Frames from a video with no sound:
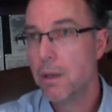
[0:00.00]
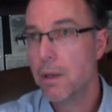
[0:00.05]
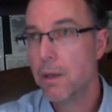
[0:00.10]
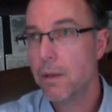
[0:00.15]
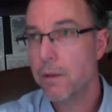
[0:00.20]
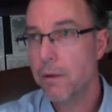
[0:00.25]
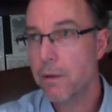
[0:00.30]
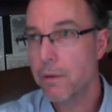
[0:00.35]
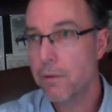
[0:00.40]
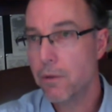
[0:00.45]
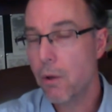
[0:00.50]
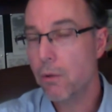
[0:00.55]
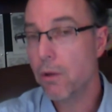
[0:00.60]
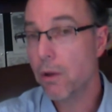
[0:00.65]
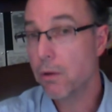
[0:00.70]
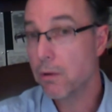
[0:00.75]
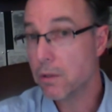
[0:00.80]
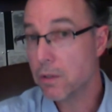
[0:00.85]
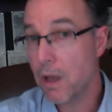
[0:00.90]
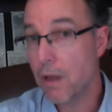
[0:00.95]
they're no
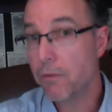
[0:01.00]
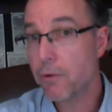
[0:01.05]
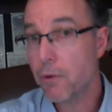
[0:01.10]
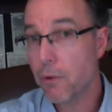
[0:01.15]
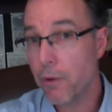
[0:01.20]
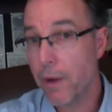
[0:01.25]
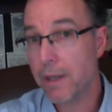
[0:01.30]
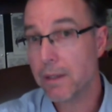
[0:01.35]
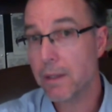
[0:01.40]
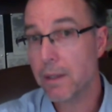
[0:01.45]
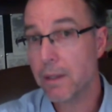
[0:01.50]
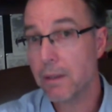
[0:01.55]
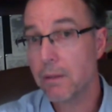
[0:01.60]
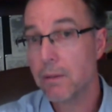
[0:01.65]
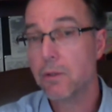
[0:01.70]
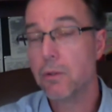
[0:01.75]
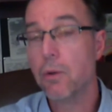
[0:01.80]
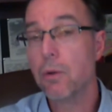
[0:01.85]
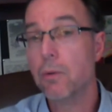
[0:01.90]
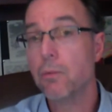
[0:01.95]
longer self-correcting.
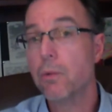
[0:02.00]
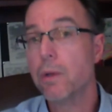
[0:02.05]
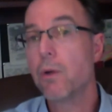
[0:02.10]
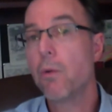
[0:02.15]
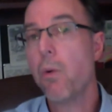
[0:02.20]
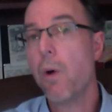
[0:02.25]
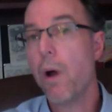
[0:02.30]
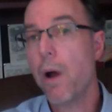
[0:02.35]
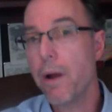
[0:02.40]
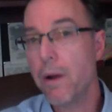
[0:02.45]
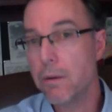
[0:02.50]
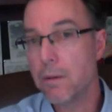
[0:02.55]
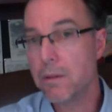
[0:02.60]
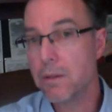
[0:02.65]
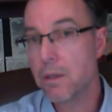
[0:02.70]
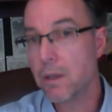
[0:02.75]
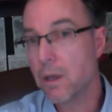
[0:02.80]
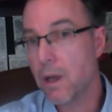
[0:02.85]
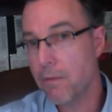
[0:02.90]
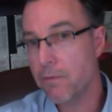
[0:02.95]
So it
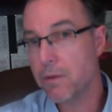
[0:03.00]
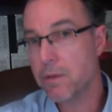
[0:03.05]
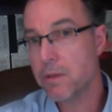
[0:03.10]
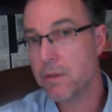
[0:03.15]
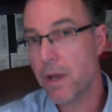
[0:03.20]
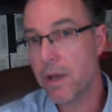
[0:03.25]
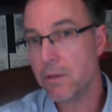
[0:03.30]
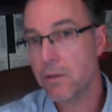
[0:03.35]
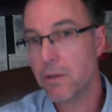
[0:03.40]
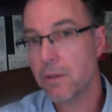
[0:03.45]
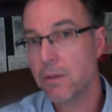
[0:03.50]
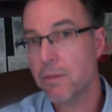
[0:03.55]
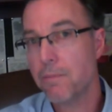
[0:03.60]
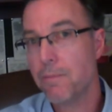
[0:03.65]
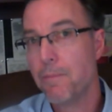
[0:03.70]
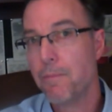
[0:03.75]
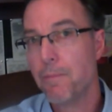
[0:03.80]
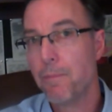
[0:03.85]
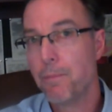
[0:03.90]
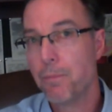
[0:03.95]
requires a conversation.
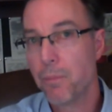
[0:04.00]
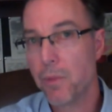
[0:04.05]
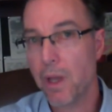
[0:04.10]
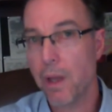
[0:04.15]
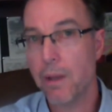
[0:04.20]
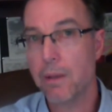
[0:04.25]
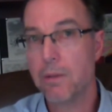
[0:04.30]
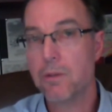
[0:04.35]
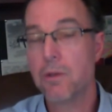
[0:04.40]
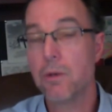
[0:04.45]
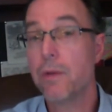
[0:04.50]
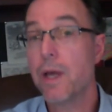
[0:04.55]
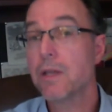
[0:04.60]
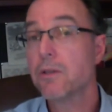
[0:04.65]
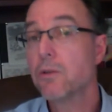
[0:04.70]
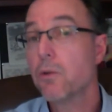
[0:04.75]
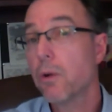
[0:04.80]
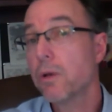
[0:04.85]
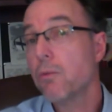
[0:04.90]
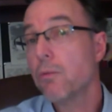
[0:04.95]
Okay, so
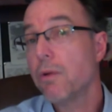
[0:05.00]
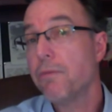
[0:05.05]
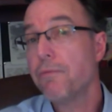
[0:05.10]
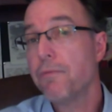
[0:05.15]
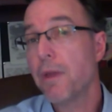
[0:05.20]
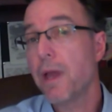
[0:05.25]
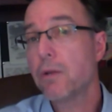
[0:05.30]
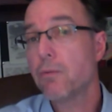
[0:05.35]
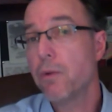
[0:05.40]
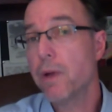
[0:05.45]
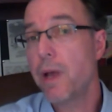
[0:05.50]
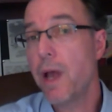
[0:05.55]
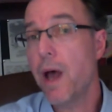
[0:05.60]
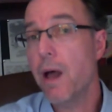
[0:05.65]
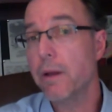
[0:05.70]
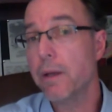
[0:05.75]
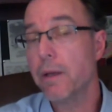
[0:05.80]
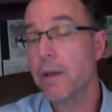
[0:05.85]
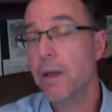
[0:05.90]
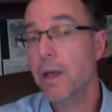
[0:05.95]
that's going to reflect
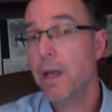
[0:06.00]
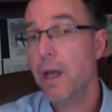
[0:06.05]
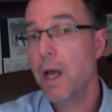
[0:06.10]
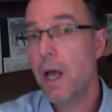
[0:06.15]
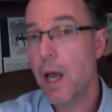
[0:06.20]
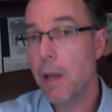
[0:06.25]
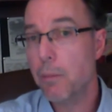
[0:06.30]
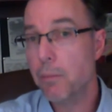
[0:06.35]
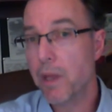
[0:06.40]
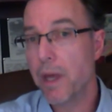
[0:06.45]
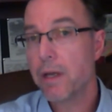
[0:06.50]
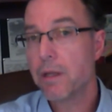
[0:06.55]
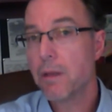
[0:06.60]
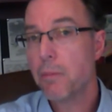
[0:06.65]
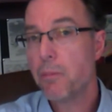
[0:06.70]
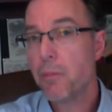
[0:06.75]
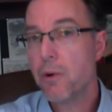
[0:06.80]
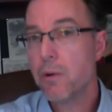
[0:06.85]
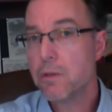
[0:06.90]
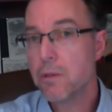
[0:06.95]
reality. I'm letting
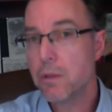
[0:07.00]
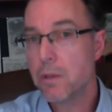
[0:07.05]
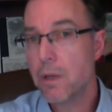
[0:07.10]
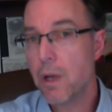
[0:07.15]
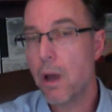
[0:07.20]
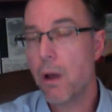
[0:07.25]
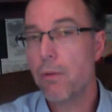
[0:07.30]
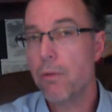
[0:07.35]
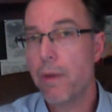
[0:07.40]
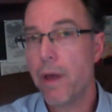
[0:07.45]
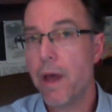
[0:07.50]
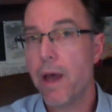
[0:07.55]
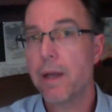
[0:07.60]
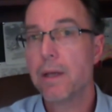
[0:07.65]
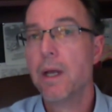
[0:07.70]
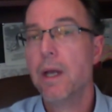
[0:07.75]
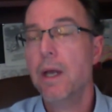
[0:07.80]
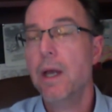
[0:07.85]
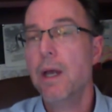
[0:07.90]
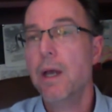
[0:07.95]
the person know
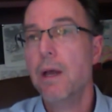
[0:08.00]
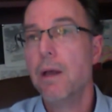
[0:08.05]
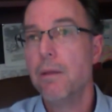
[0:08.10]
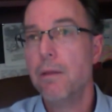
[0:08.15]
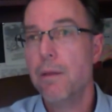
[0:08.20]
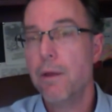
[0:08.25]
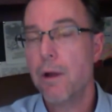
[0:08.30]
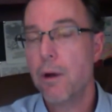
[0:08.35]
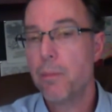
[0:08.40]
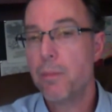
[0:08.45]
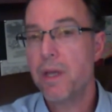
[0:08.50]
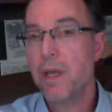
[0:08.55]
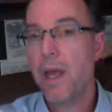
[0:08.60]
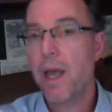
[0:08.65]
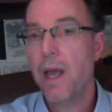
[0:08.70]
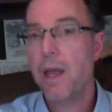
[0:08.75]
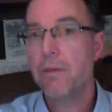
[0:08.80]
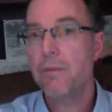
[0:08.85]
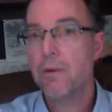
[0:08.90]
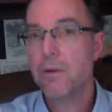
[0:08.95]
that their
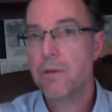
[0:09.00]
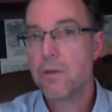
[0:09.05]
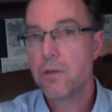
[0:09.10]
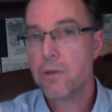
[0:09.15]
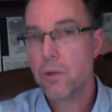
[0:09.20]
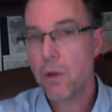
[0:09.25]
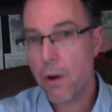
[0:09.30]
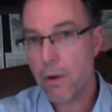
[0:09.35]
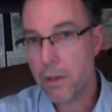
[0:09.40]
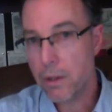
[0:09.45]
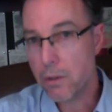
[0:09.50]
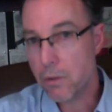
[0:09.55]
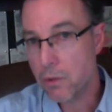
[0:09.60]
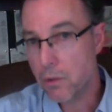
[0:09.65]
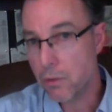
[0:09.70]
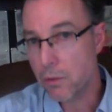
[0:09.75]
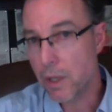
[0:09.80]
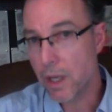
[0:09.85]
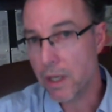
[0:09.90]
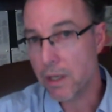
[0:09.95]
behavior is starting
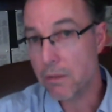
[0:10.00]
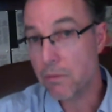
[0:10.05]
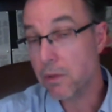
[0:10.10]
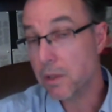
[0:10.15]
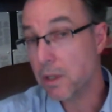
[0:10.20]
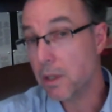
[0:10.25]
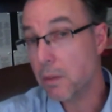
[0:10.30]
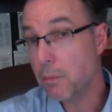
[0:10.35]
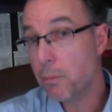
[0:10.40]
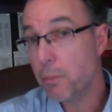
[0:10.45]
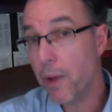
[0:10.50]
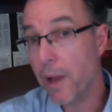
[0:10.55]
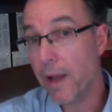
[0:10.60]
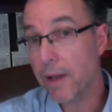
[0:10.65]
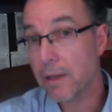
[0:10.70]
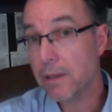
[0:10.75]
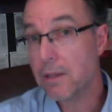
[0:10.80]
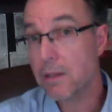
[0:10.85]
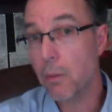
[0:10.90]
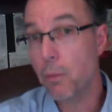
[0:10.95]
to negatively
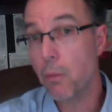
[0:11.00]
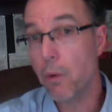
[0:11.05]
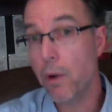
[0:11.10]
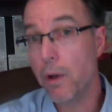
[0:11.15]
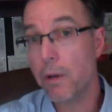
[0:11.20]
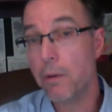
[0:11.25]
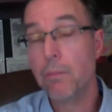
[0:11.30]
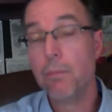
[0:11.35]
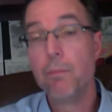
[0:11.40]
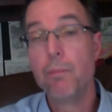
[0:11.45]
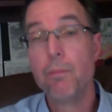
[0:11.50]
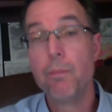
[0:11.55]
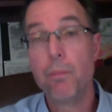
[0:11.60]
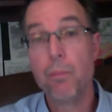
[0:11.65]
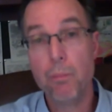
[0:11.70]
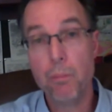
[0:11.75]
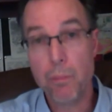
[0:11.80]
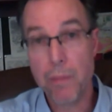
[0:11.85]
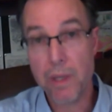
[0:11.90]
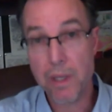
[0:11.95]
impact someone,
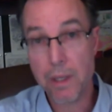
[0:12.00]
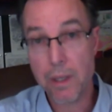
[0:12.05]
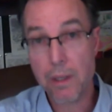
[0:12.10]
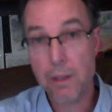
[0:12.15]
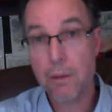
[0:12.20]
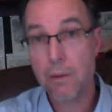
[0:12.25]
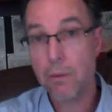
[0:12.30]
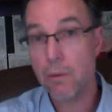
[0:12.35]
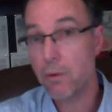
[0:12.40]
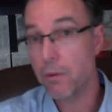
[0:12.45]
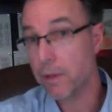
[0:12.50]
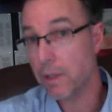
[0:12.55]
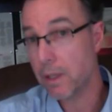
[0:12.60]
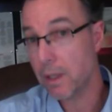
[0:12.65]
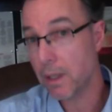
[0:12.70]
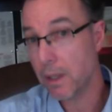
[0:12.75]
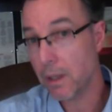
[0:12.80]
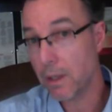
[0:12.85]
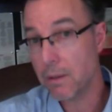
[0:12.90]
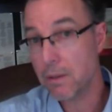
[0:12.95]
me or the
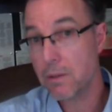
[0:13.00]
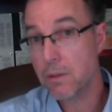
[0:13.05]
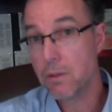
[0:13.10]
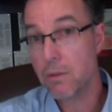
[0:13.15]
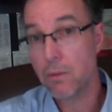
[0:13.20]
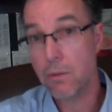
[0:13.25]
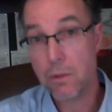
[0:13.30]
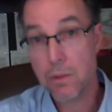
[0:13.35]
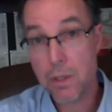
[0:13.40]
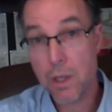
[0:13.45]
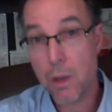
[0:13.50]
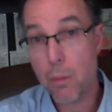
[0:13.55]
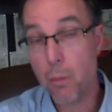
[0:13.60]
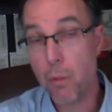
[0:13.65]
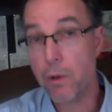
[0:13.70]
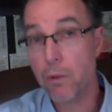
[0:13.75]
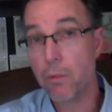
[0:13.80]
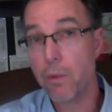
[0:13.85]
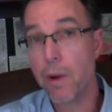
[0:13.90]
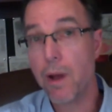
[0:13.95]
kids or
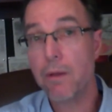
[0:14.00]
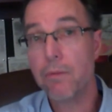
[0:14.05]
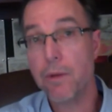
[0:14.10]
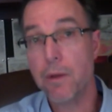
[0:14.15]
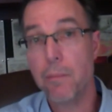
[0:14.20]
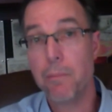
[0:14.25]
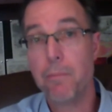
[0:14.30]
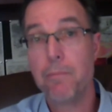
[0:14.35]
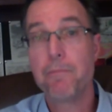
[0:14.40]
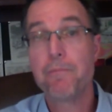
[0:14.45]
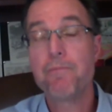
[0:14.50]
someone around them.